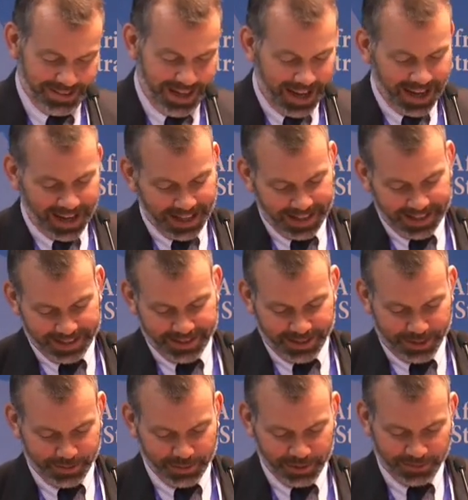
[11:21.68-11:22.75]
aid in
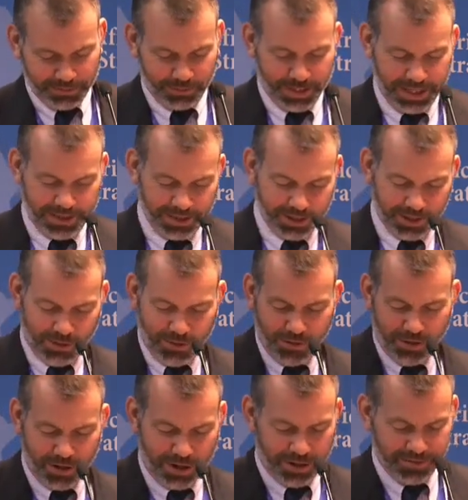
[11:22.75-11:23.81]
terms of wheat or
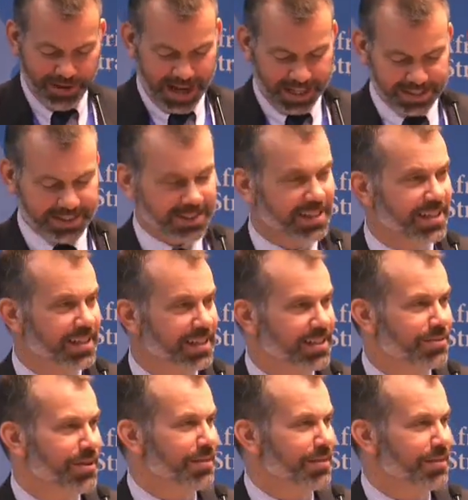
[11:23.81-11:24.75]
corn or vaccines.